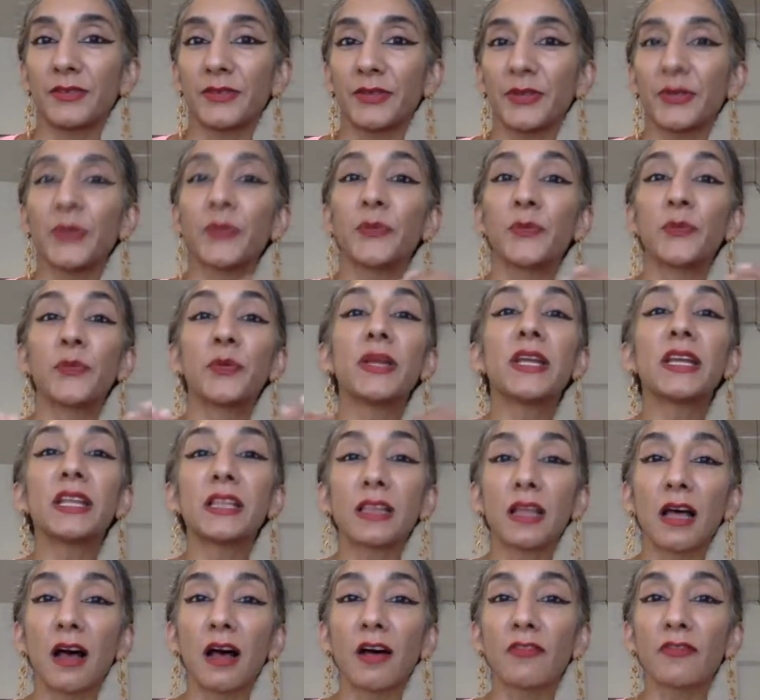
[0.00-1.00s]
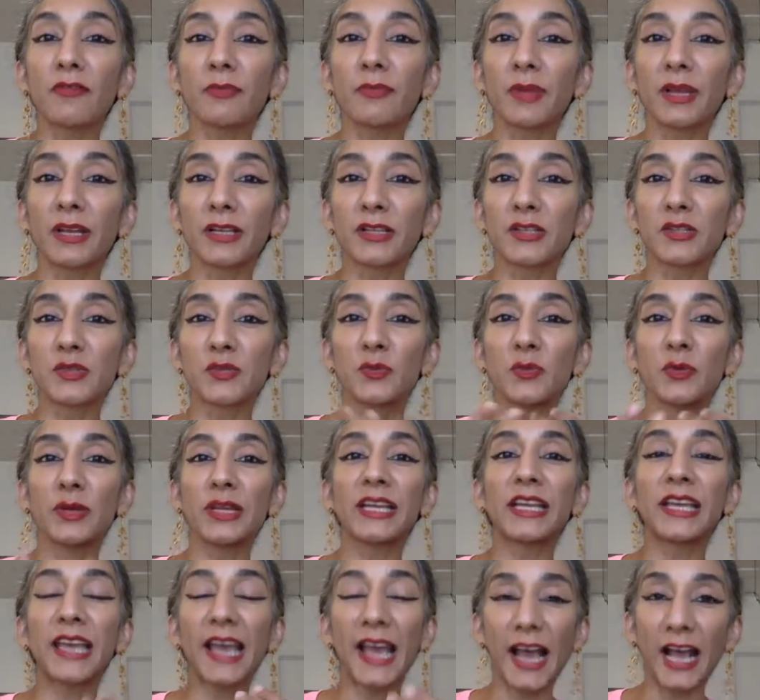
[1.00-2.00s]
we laugh because
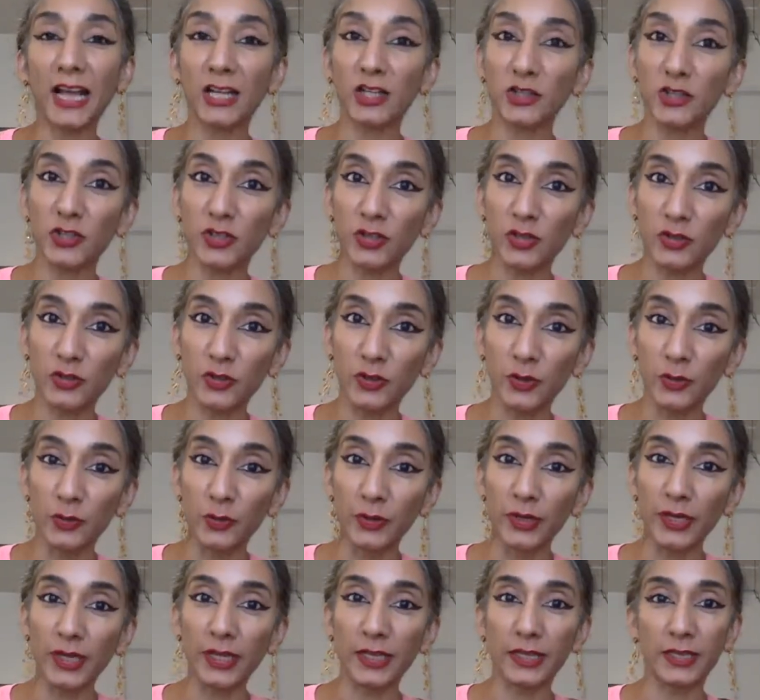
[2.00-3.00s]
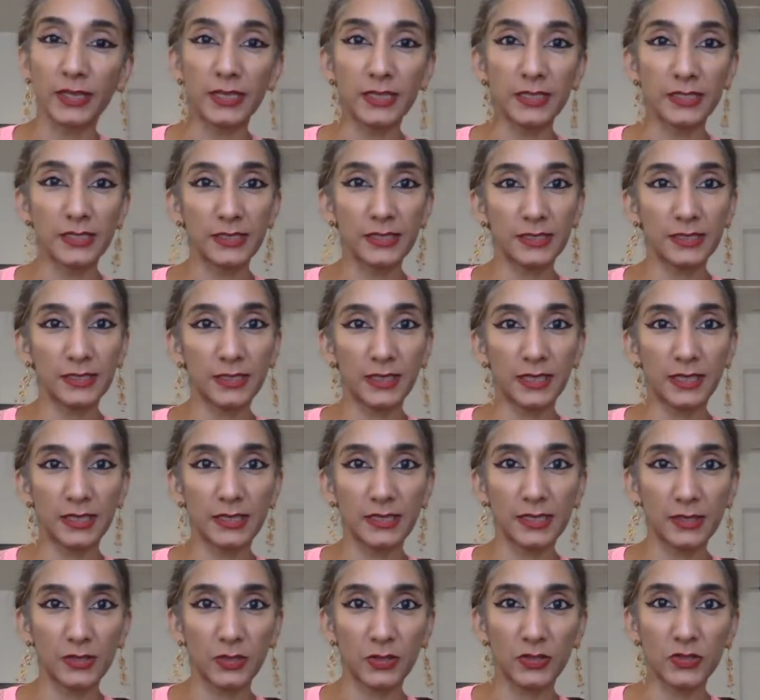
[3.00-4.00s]
we catch the joke, and
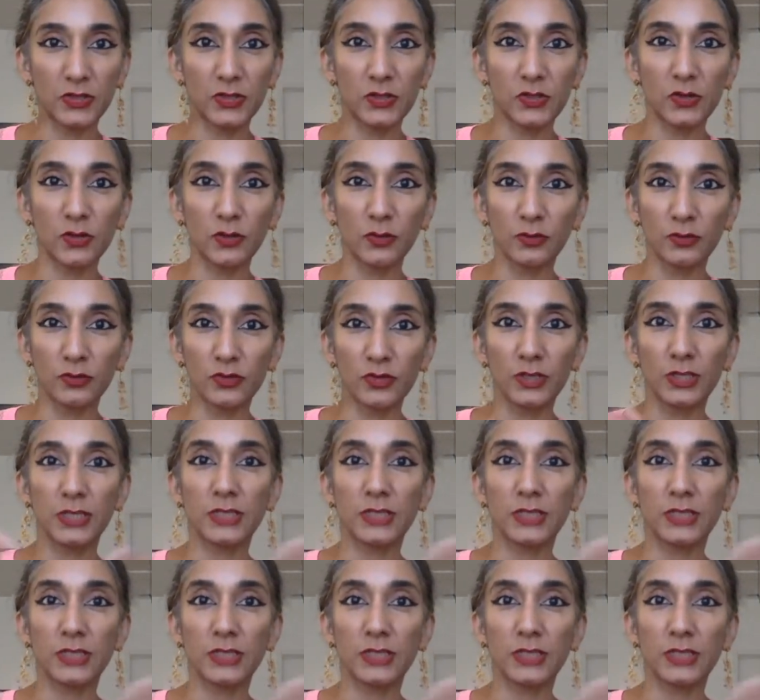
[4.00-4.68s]
these others don't.